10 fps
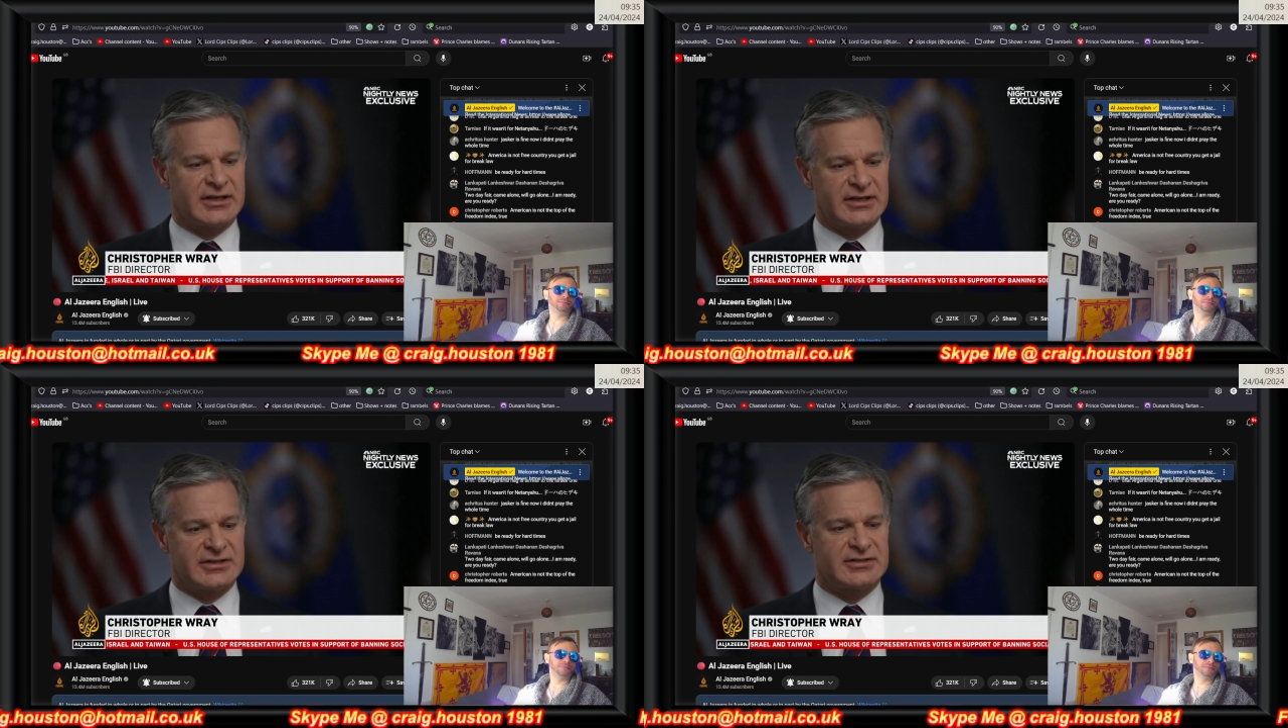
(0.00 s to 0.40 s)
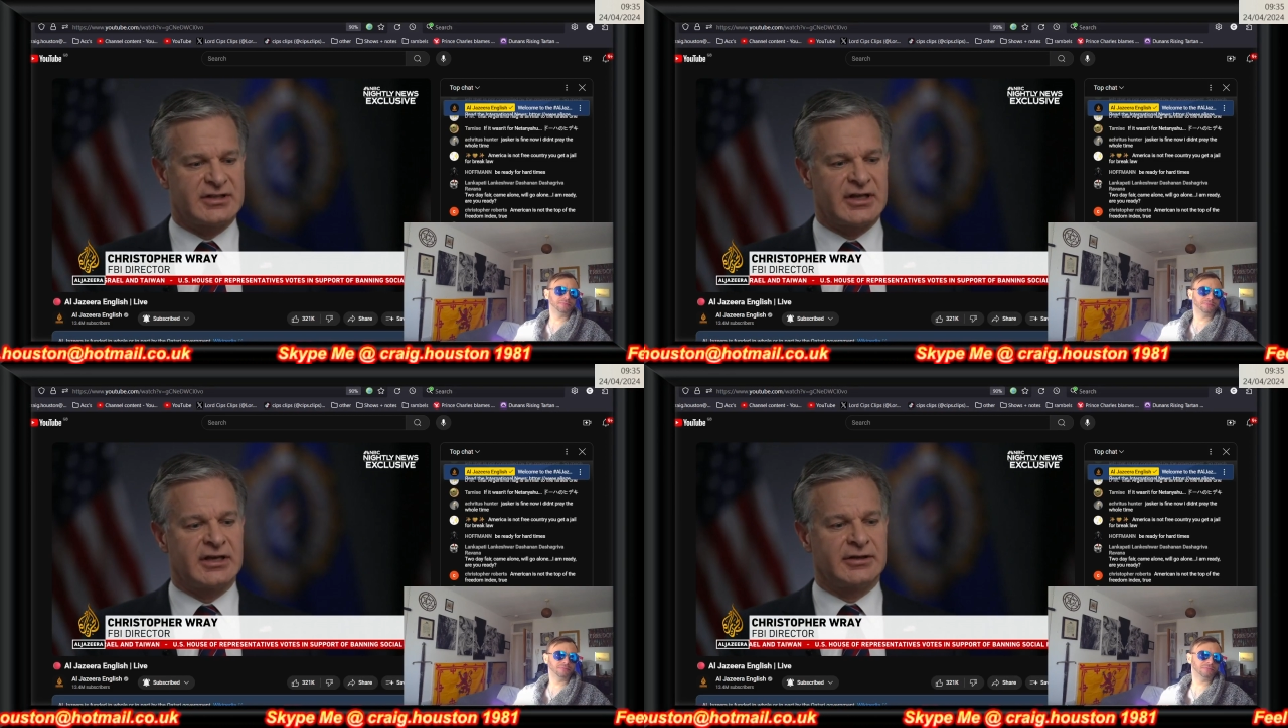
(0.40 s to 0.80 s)
is
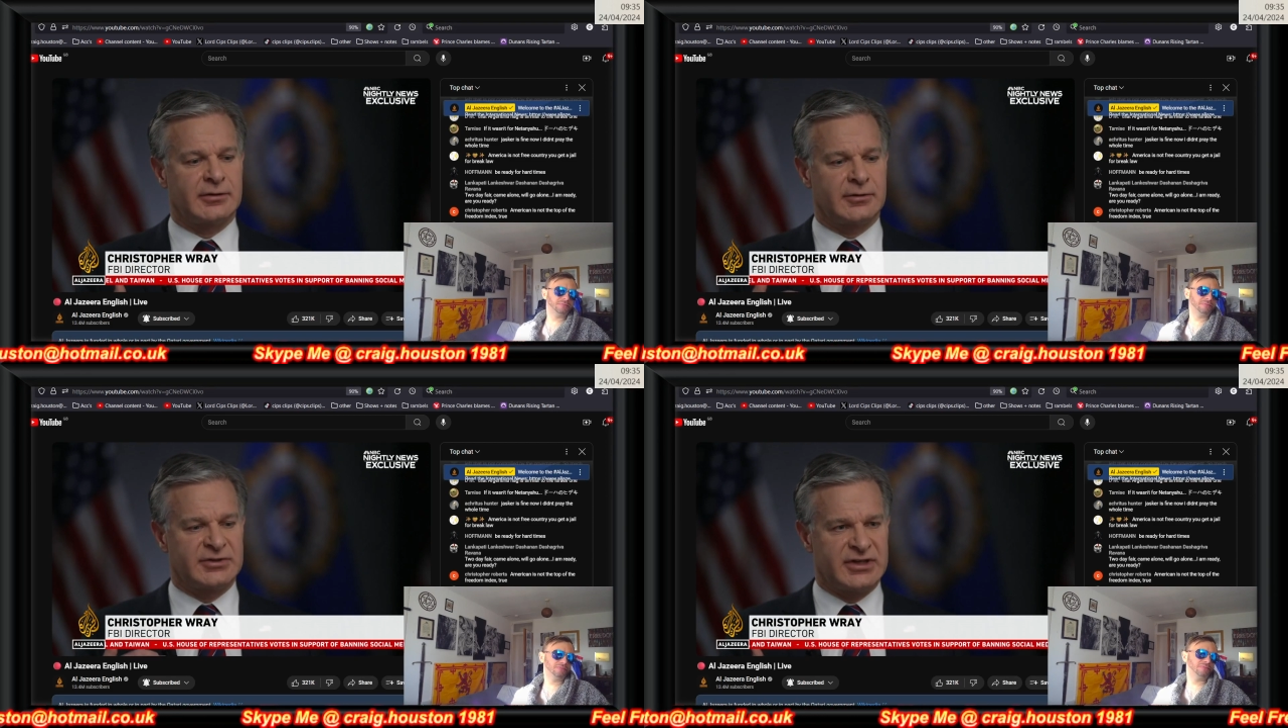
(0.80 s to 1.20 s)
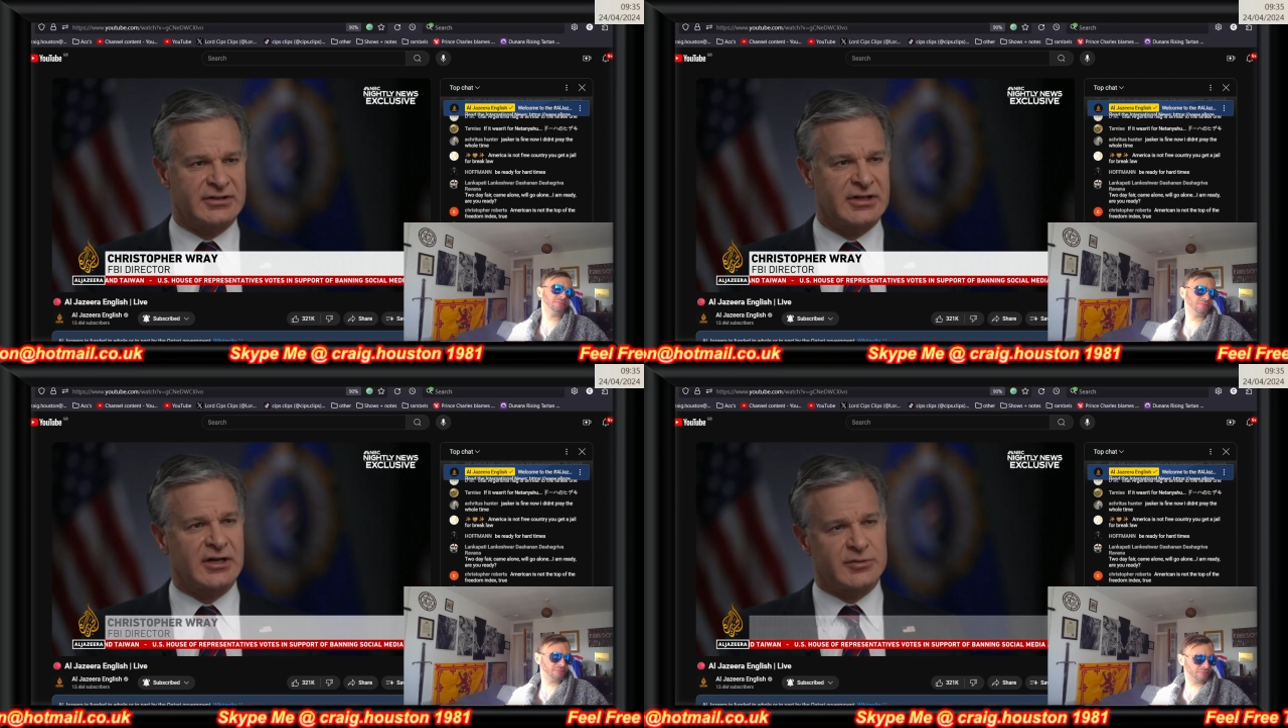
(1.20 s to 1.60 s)
that
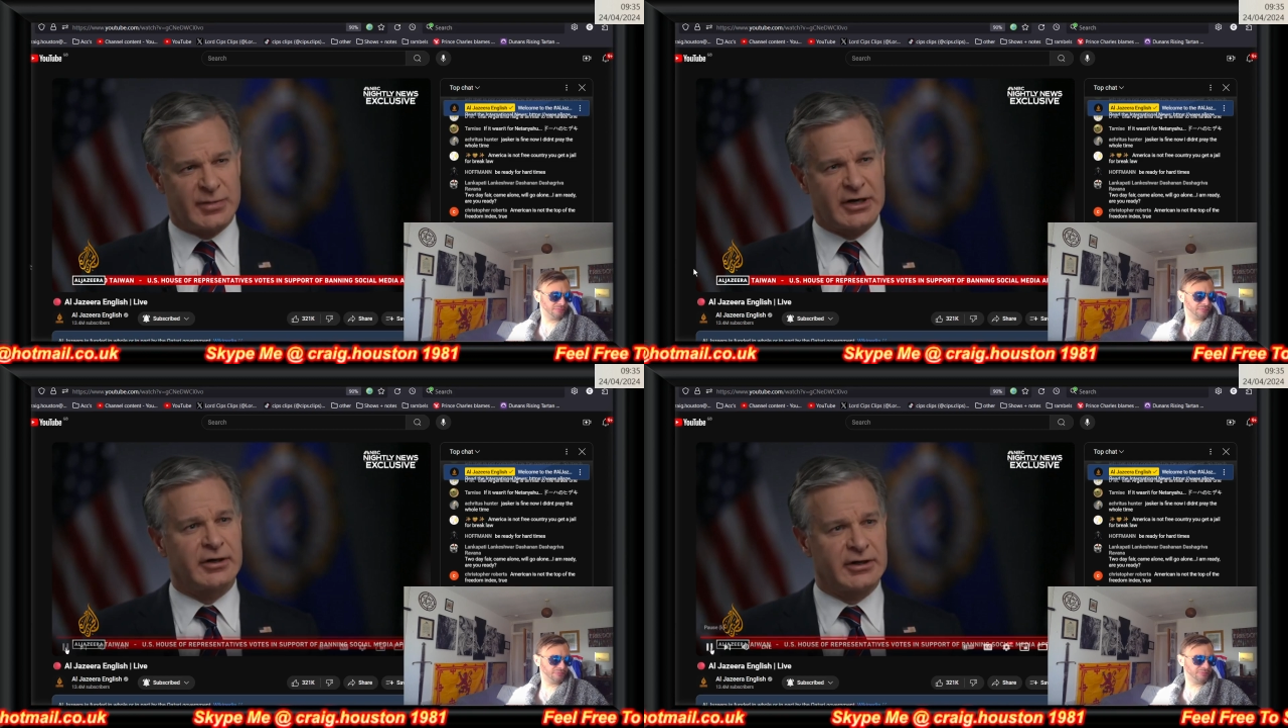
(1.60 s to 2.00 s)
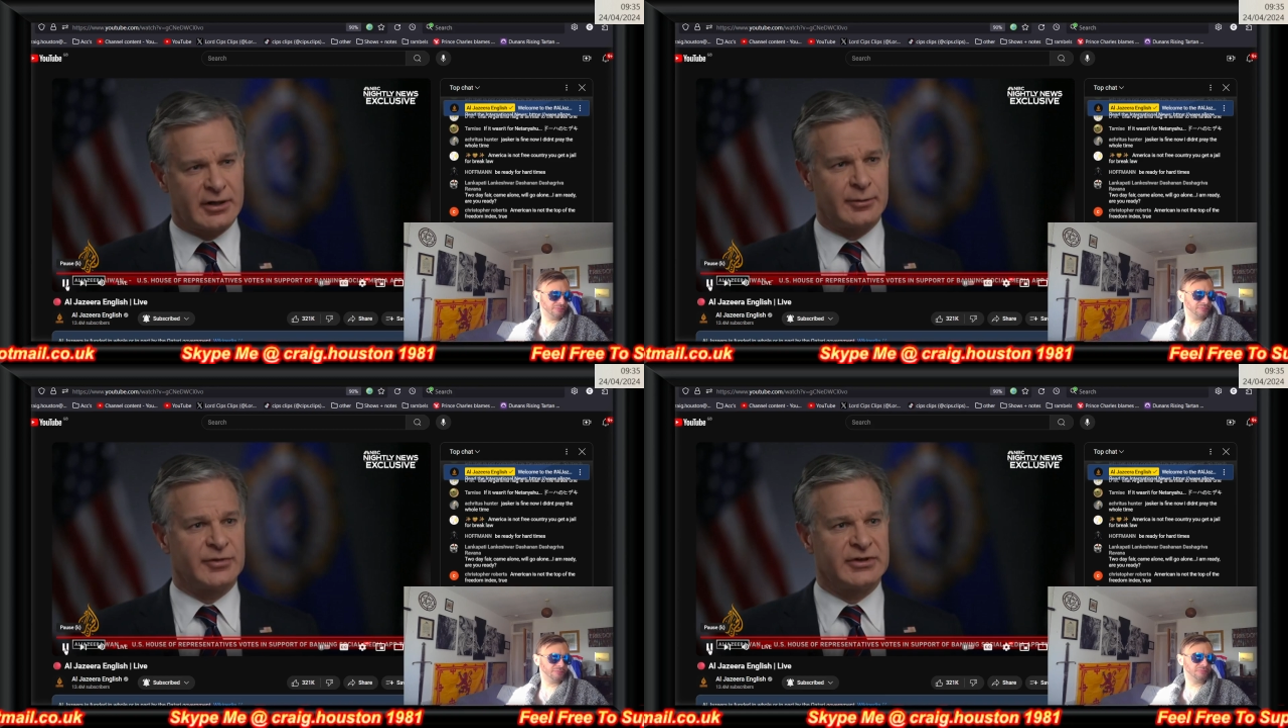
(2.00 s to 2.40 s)
TikTok's parent
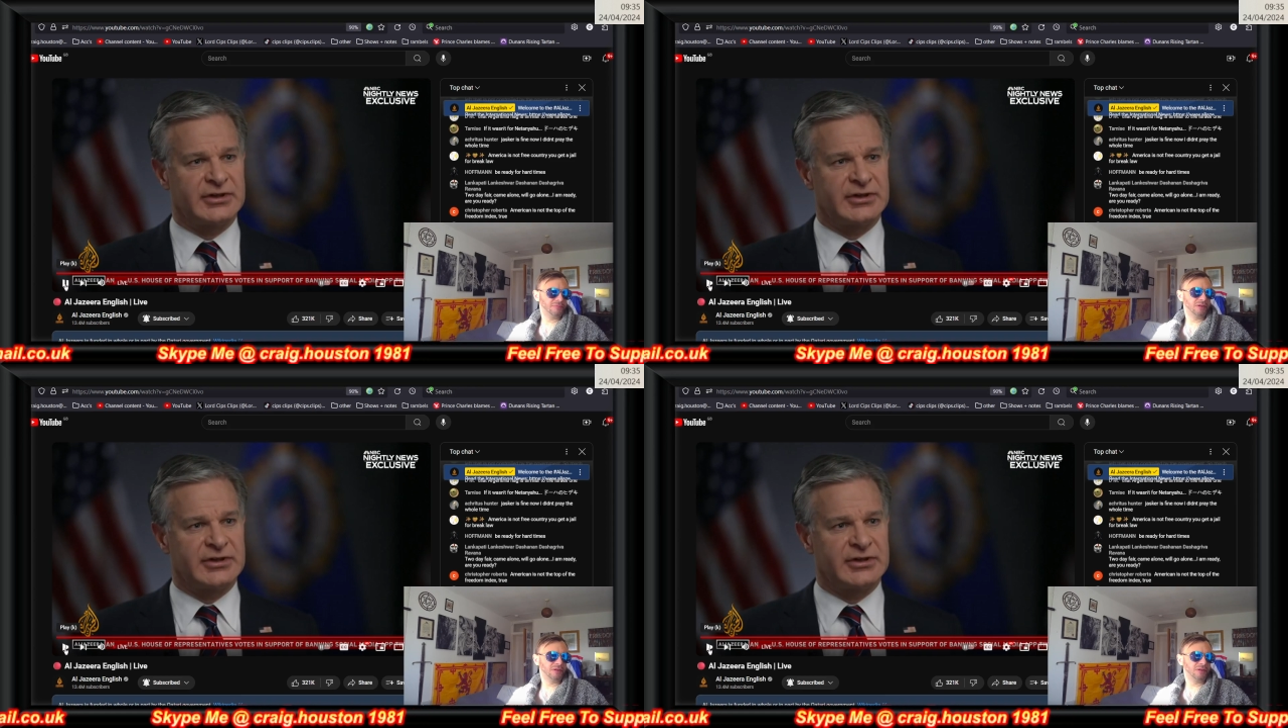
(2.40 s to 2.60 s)
company.